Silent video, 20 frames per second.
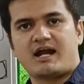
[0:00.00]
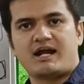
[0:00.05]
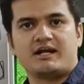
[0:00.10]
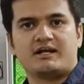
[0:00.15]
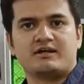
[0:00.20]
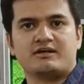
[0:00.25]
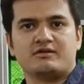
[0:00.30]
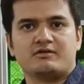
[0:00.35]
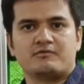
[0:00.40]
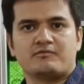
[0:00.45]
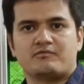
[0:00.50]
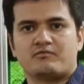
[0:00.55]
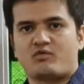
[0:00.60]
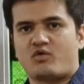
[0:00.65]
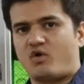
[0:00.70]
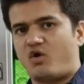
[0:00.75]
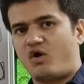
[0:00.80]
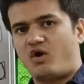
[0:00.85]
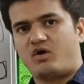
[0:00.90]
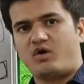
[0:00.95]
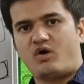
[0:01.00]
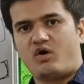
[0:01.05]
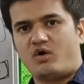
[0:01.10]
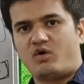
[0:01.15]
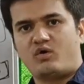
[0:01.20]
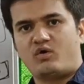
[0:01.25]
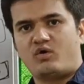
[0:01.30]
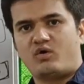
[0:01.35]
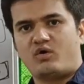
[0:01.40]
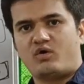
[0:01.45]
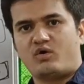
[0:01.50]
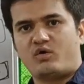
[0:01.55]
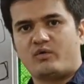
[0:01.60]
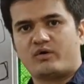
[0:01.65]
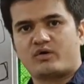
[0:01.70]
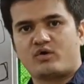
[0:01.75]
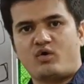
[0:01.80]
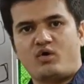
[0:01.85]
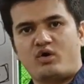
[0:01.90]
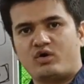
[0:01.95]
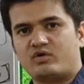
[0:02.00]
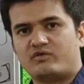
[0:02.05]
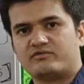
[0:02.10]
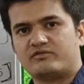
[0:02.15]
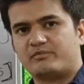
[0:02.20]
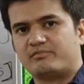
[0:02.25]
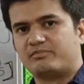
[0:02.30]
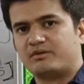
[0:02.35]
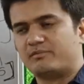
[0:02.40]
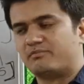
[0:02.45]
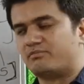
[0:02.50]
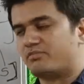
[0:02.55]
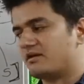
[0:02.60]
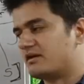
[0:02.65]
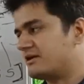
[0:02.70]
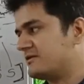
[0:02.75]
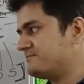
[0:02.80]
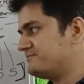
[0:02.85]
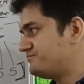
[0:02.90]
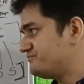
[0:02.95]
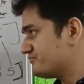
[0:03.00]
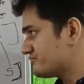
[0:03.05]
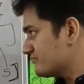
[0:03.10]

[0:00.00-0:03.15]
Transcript: and over all of the people.